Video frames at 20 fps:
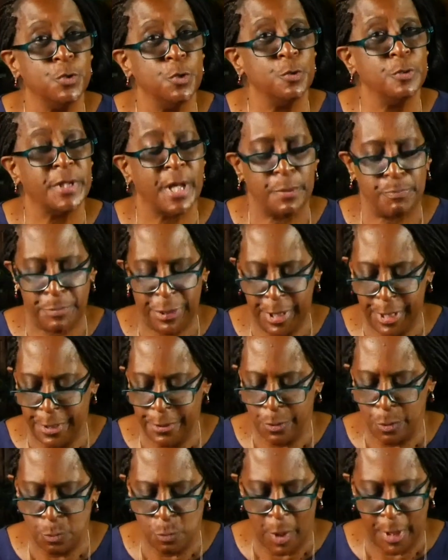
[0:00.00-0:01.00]
knew that
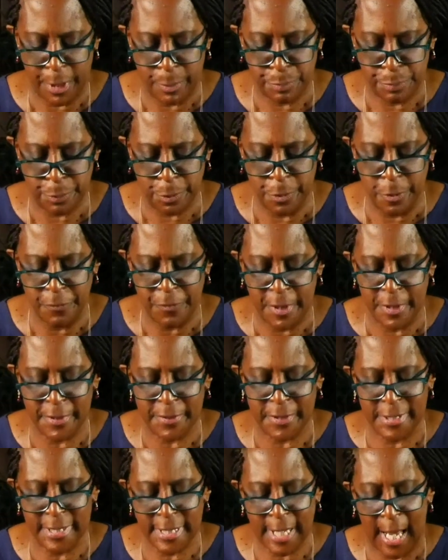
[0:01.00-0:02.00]
Peter wanted proof
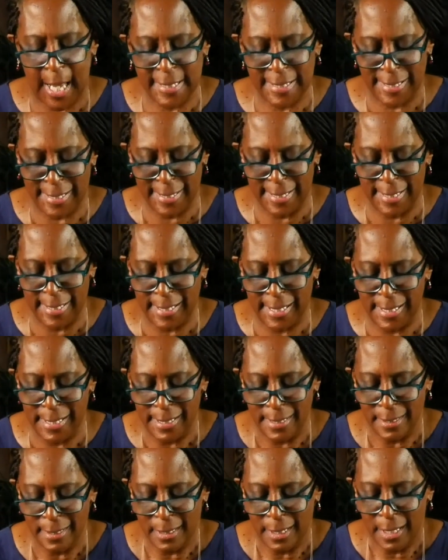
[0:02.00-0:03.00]
of his
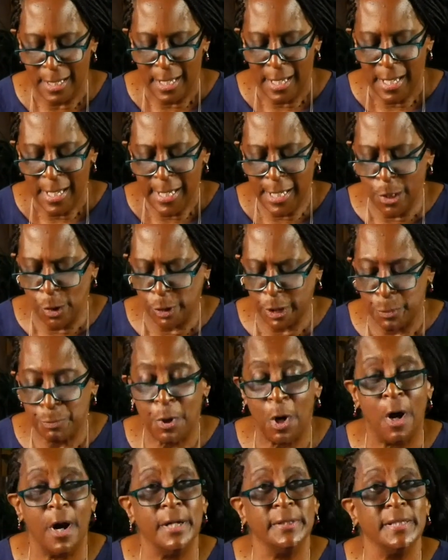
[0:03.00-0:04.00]
identity. He only
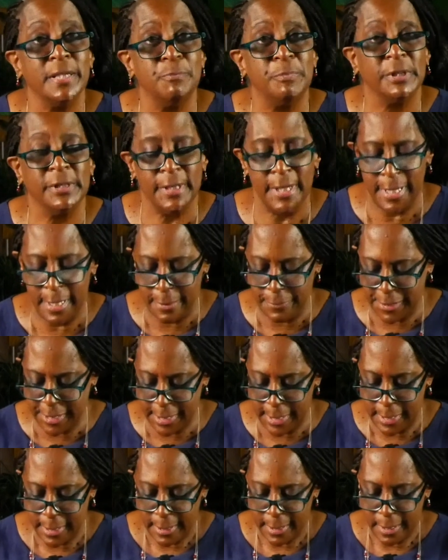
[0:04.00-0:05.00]
partly believed
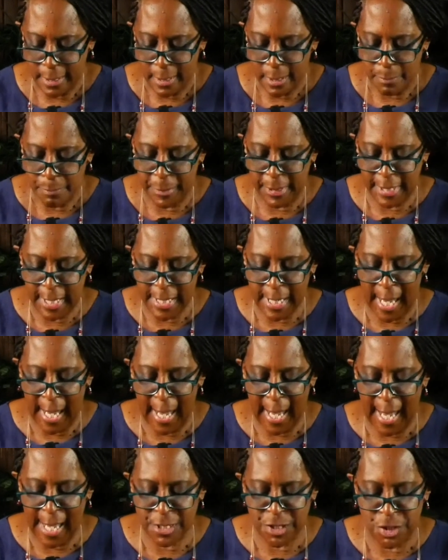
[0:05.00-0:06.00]
it, but
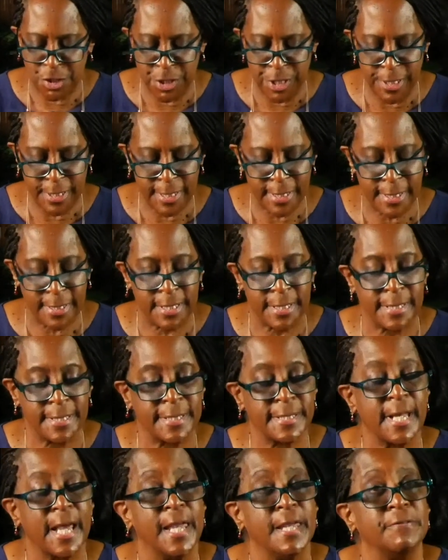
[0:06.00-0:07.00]
asked Jesus to
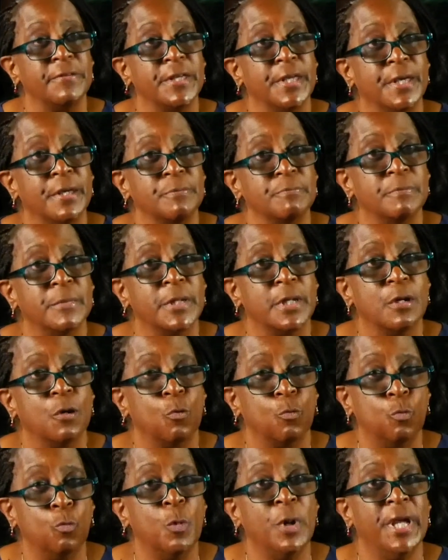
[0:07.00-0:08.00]
save him
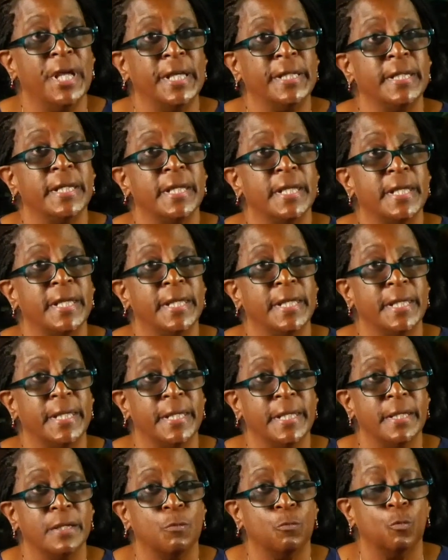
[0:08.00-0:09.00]
when
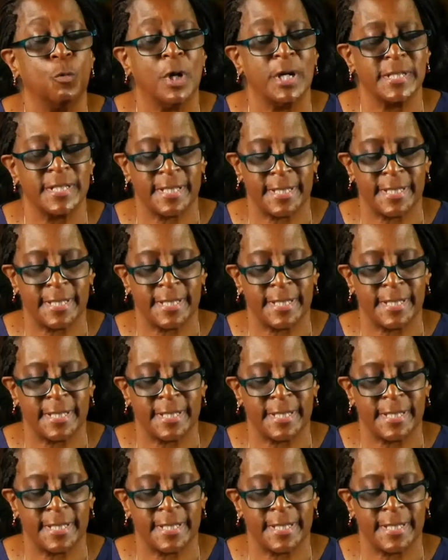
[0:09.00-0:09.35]
he was